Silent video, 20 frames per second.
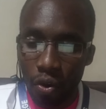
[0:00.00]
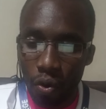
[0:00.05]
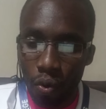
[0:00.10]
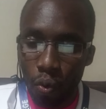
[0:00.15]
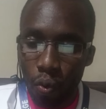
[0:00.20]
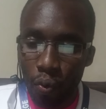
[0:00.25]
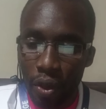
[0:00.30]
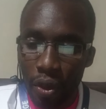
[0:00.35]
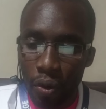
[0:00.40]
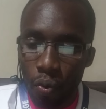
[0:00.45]

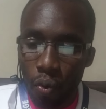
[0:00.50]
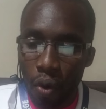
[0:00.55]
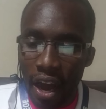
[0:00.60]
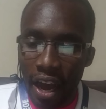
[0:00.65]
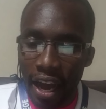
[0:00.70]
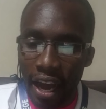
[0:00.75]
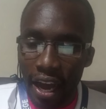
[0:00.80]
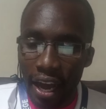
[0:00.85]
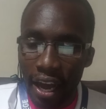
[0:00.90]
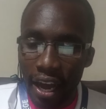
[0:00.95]
we
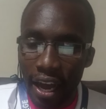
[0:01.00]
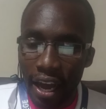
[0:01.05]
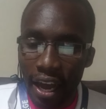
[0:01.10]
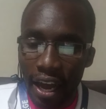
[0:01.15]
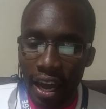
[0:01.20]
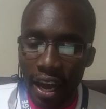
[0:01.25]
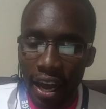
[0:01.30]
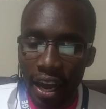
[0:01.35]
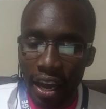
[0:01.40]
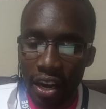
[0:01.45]
were
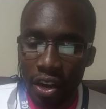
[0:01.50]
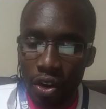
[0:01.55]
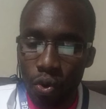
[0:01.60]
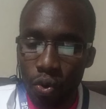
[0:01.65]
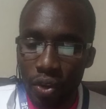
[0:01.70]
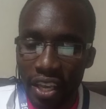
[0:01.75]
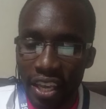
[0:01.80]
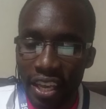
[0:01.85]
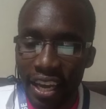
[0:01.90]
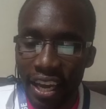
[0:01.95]
uh,
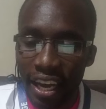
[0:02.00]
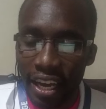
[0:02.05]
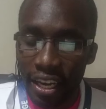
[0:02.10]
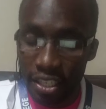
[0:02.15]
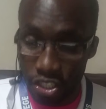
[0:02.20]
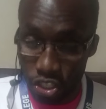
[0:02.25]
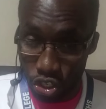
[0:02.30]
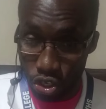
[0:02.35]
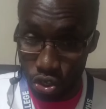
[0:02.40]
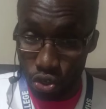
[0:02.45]
looking
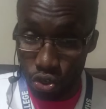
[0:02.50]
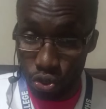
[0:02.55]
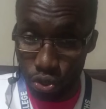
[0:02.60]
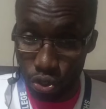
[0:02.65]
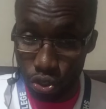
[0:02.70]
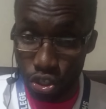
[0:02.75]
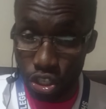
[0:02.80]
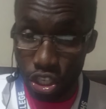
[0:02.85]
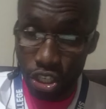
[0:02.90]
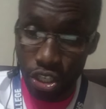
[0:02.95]
at
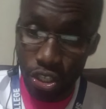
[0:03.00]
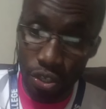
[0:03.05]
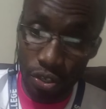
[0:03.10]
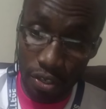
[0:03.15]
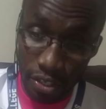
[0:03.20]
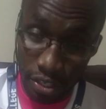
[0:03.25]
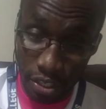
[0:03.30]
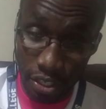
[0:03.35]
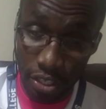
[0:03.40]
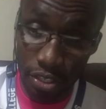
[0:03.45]

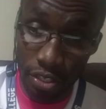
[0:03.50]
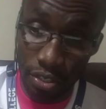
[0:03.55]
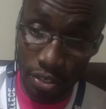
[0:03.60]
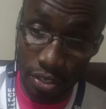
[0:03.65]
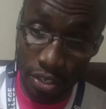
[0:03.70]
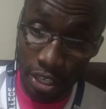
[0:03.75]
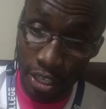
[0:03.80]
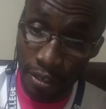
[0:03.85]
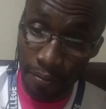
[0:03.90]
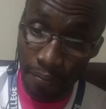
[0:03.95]
nutrition
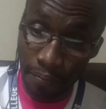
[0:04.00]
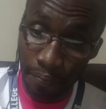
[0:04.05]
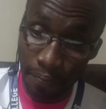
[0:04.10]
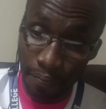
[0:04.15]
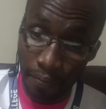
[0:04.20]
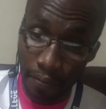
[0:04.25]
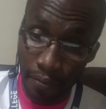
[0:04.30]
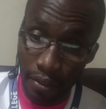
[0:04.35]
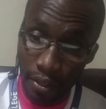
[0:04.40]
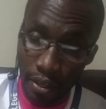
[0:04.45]
history.
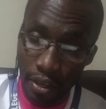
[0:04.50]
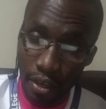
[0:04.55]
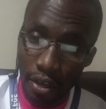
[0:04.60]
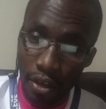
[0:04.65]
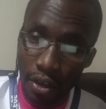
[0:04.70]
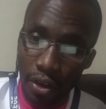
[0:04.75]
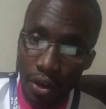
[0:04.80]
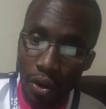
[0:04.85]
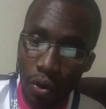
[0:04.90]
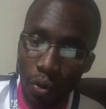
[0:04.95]

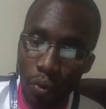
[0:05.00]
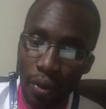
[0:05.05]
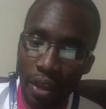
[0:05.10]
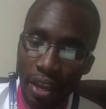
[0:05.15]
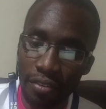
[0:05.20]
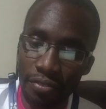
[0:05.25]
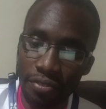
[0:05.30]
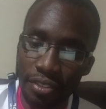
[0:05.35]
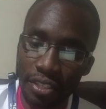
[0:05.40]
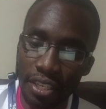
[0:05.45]
We
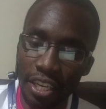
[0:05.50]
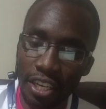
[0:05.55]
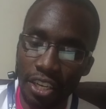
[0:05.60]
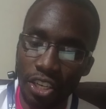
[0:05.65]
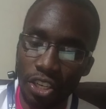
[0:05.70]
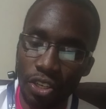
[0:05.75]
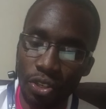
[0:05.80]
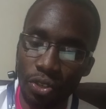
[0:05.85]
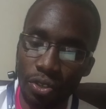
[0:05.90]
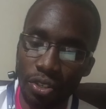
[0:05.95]
have
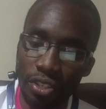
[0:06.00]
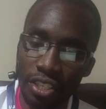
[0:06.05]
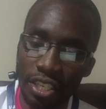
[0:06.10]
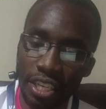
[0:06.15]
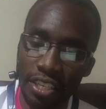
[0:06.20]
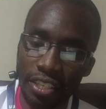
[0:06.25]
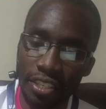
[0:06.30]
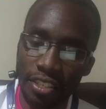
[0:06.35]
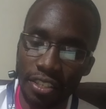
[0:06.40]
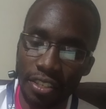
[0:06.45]
seen
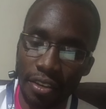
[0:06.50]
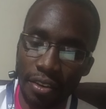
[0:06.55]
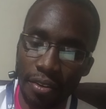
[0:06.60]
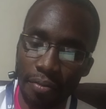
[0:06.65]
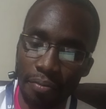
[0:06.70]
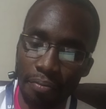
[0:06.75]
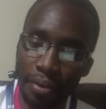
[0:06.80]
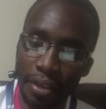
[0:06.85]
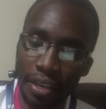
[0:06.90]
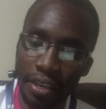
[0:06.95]
nutrients
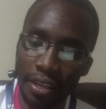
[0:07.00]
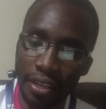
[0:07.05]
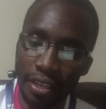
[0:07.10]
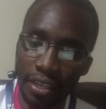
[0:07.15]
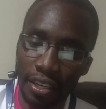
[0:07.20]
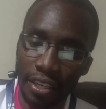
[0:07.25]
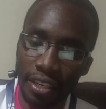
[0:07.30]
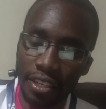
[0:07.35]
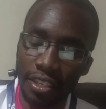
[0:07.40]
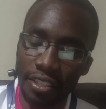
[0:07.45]
being
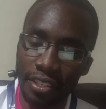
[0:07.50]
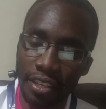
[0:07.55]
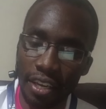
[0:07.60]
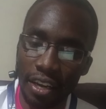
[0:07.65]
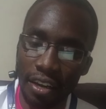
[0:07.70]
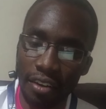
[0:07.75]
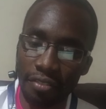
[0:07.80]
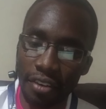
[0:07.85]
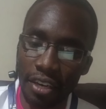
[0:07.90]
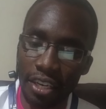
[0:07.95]

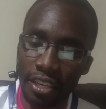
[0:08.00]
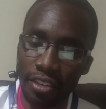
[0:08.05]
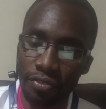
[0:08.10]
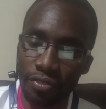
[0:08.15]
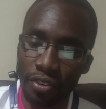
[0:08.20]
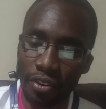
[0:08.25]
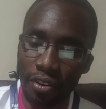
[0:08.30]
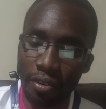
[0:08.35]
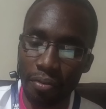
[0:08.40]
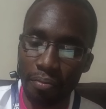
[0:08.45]
discovered
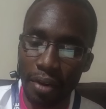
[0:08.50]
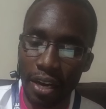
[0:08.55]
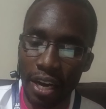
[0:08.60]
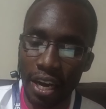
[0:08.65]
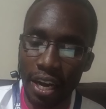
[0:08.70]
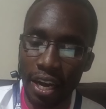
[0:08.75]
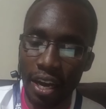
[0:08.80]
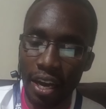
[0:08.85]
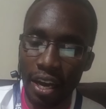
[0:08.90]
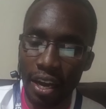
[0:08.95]
from
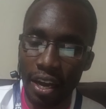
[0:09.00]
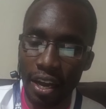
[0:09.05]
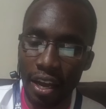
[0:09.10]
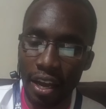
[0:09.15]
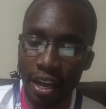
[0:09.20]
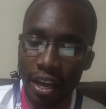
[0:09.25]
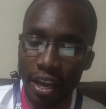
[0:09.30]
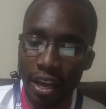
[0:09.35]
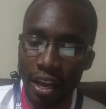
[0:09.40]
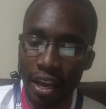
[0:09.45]
uh,
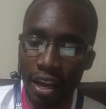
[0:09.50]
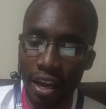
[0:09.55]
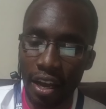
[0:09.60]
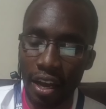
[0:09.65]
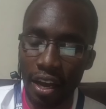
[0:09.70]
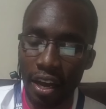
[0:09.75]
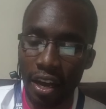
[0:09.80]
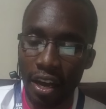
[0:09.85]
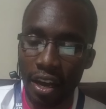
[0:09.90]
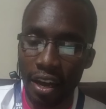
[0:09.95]

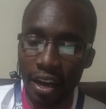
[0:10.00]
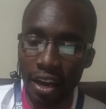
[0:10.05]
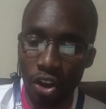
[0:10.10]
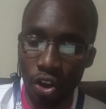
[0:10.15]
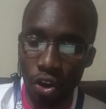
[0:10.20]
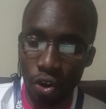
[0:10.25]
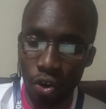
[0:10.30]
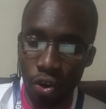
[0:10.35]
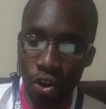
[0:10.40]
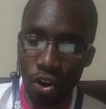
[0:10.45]
uh,
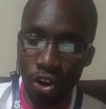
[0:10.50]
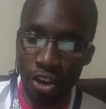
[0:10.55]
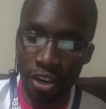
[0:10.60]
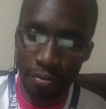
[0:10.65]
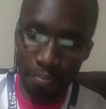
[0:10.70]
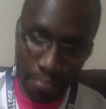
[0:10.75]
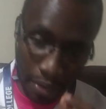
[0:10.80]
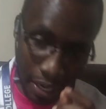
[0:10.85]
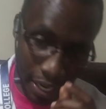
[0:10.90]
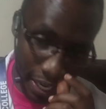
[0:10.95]

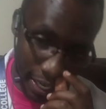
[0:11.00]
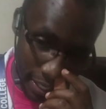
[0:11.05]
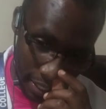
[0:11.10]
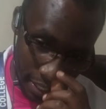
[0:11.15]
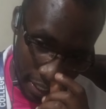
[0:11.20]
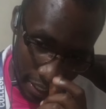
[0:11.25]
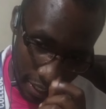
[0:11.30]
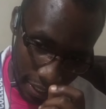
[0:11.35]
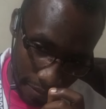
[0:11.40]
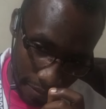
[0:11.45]
corn plant